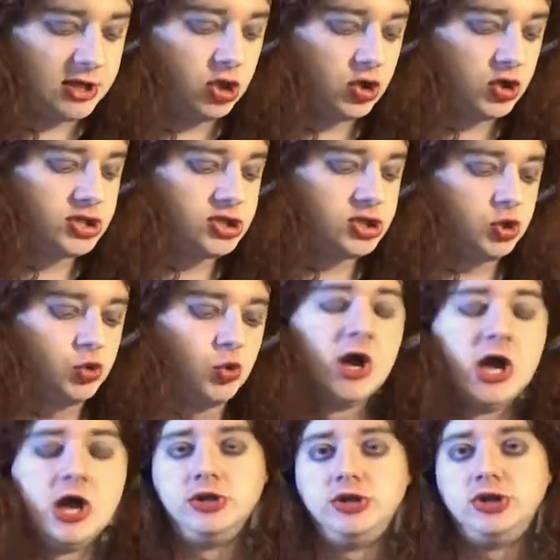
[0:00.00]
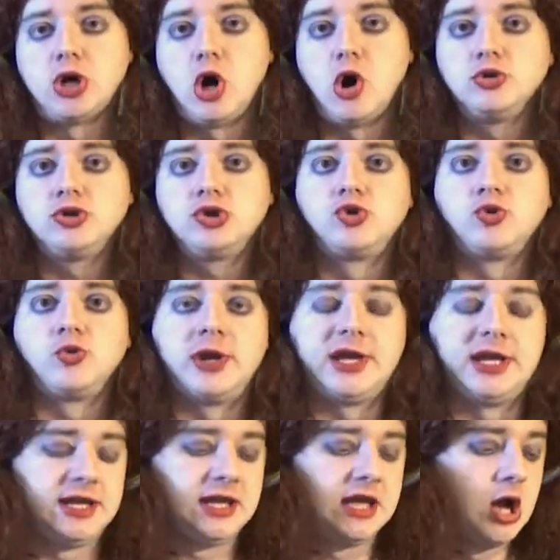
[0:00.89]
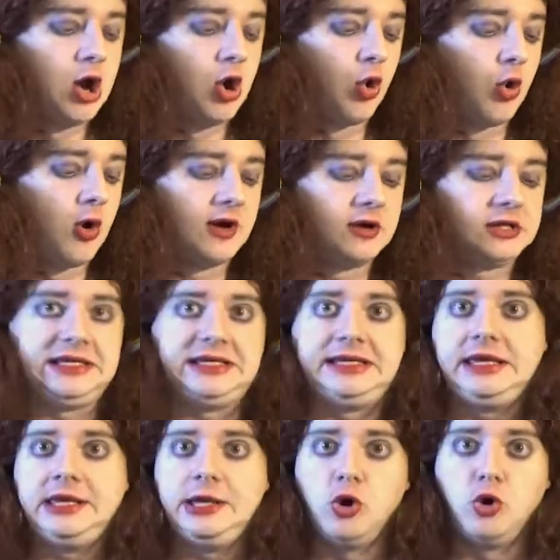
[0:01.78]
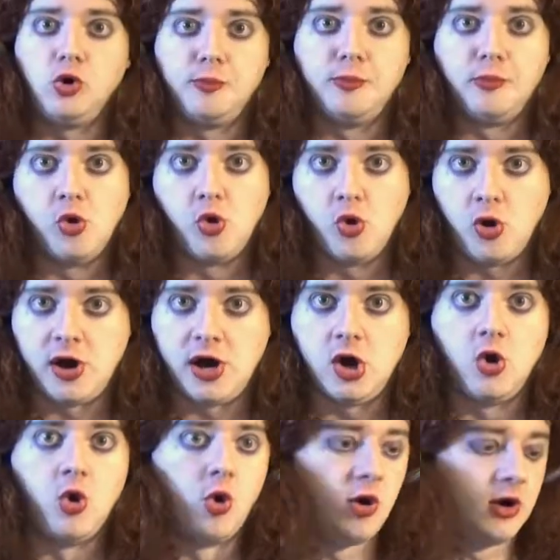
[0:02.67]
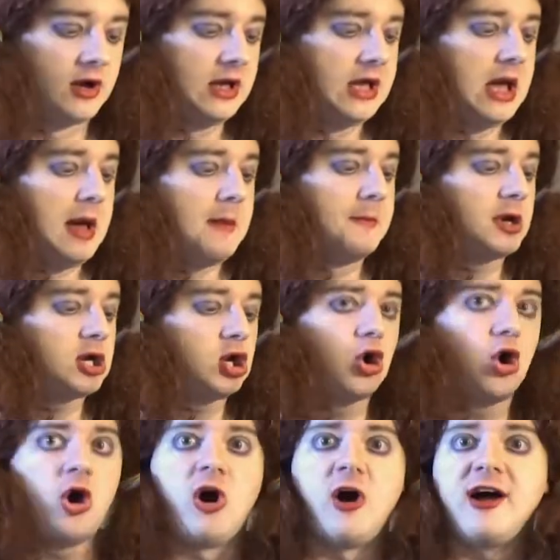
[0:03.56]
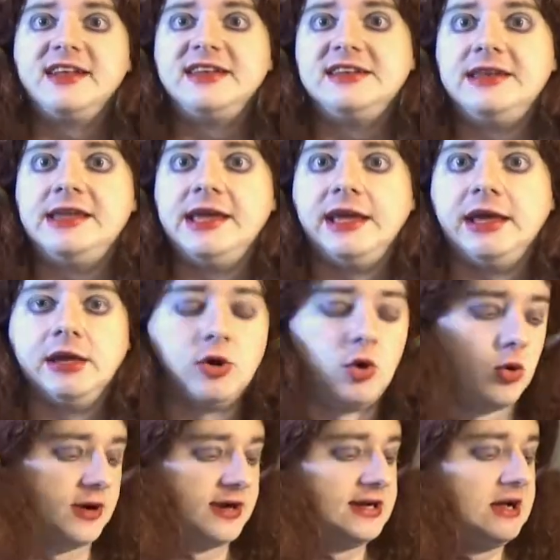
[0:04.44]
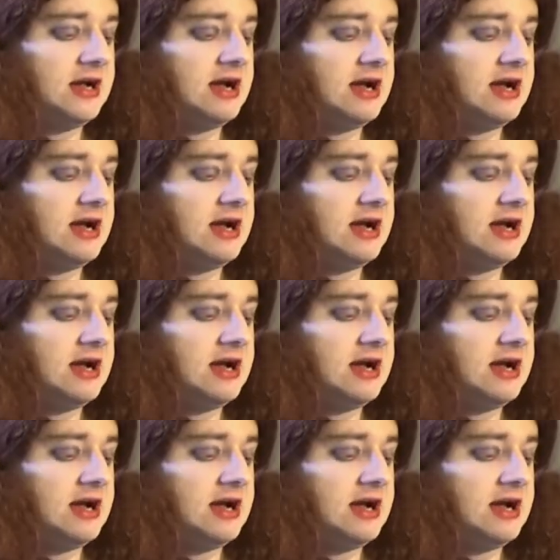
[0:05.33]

You could do Daltrey, or Gilmour, or McCartney, or,